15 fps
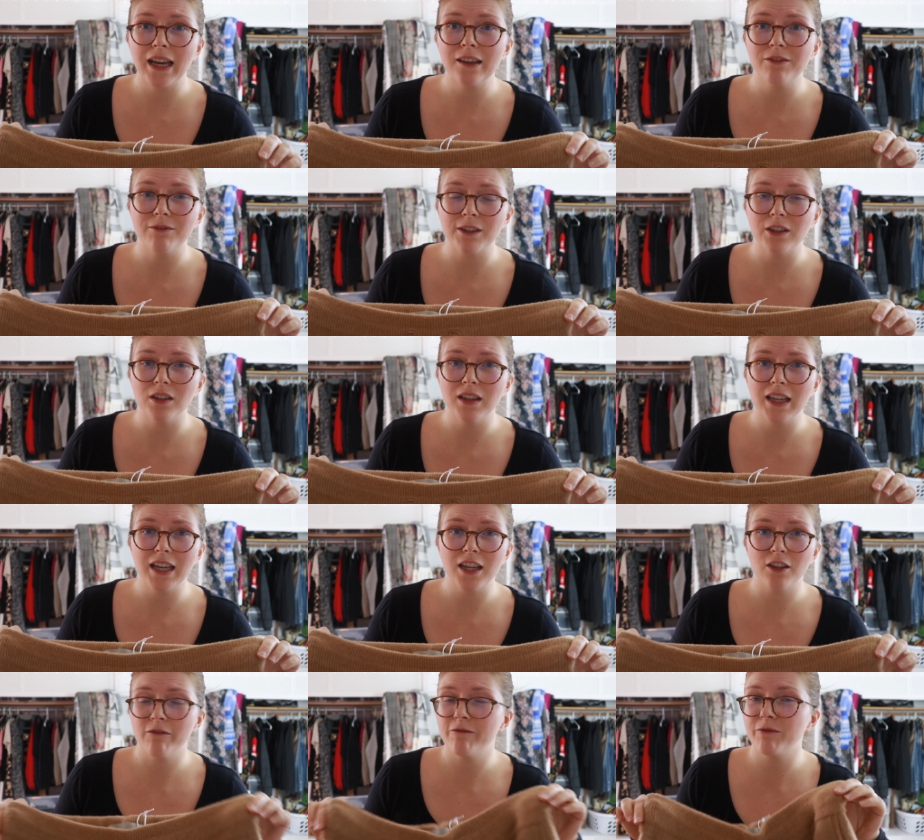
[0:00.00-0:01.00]
I feel
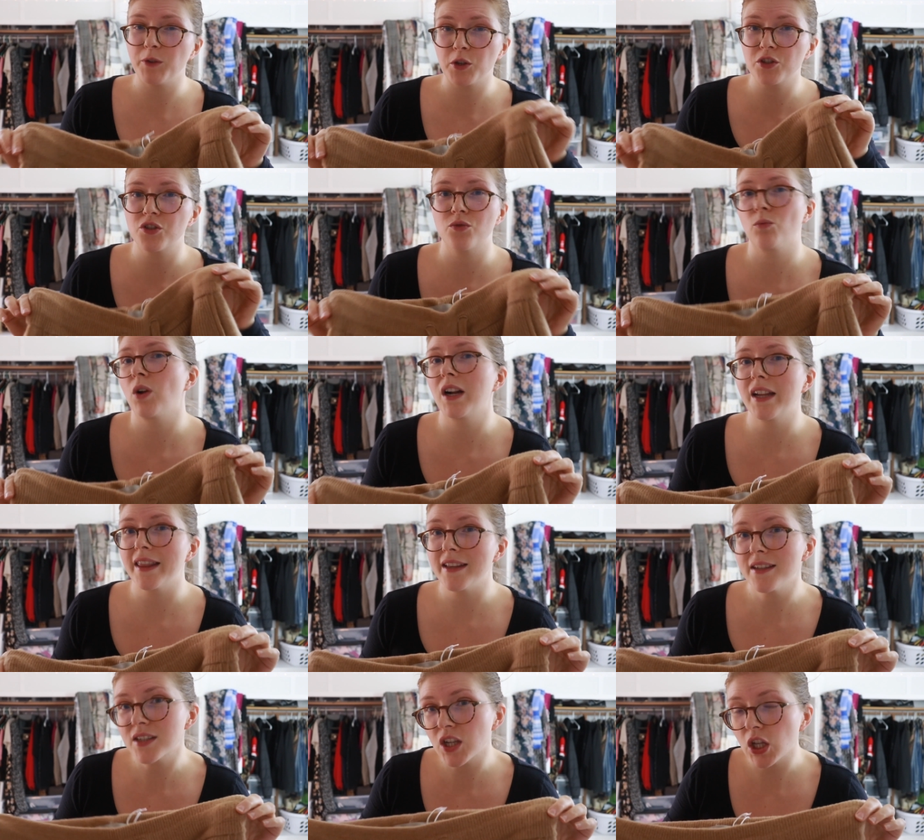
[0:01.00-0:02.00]
like, first run of
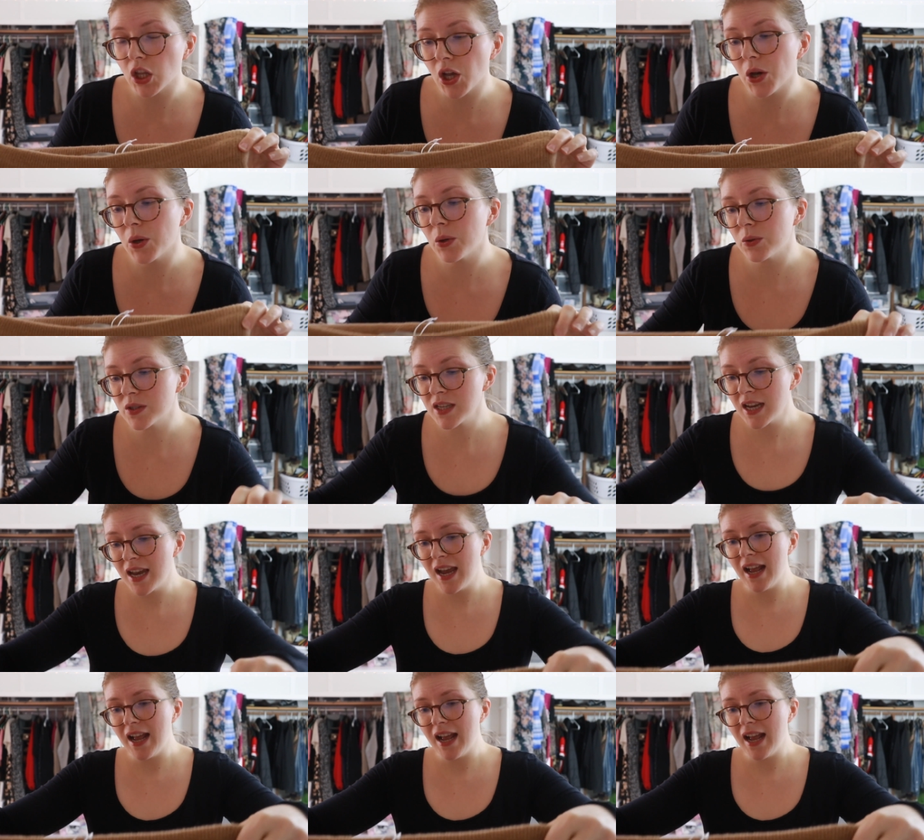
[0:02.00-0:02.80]
these clothes.